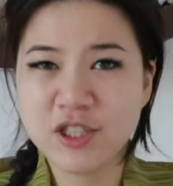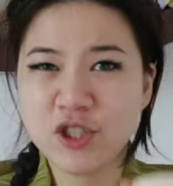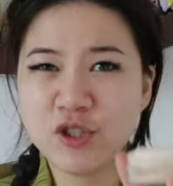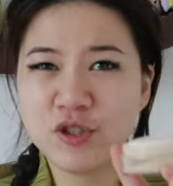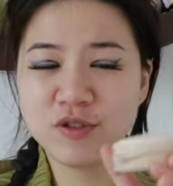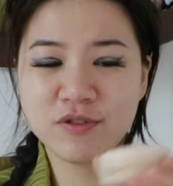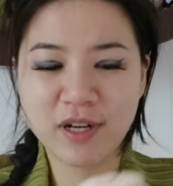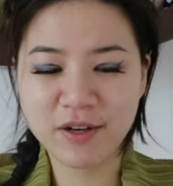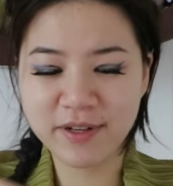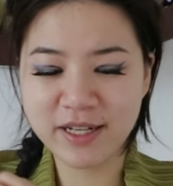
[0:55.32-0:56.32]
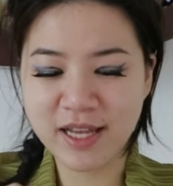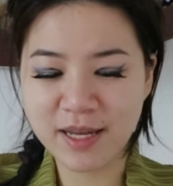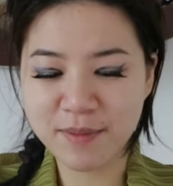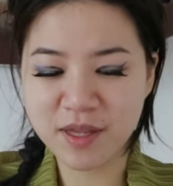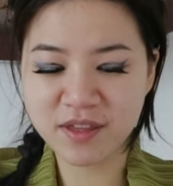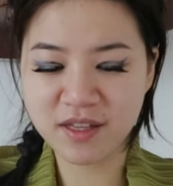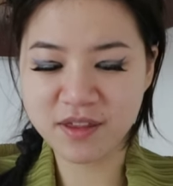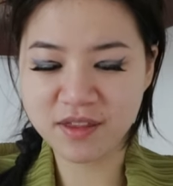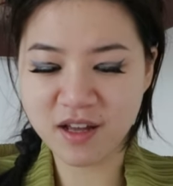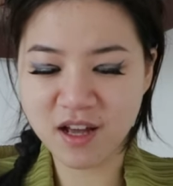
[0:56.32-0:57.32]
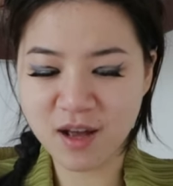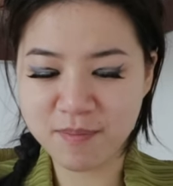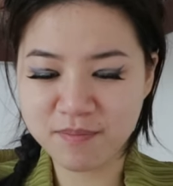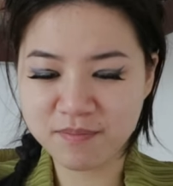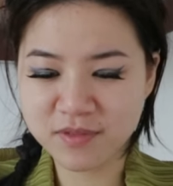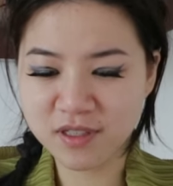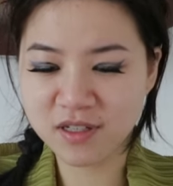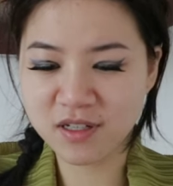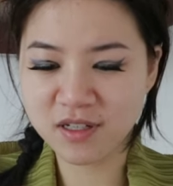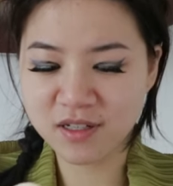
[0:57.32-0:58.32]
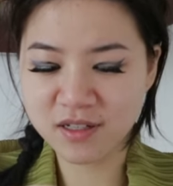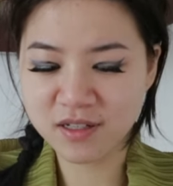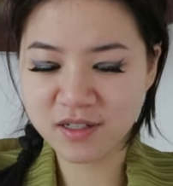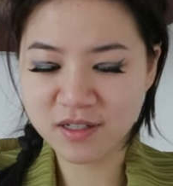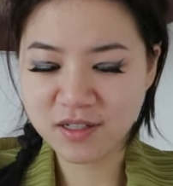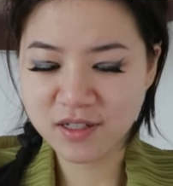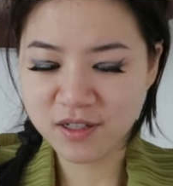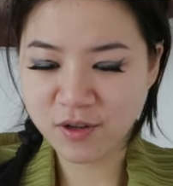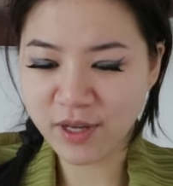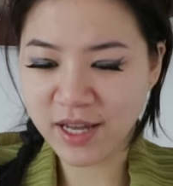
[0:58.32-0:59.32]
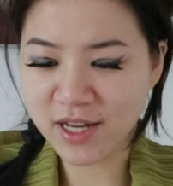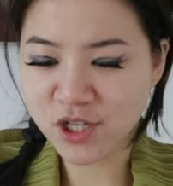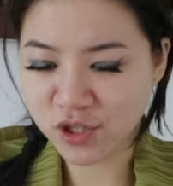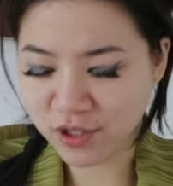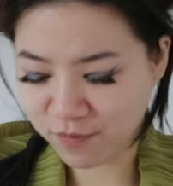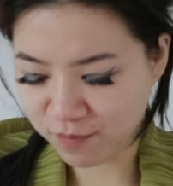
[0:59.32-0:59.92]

Ooh, I already like messed this up. Oh. Okay, I should have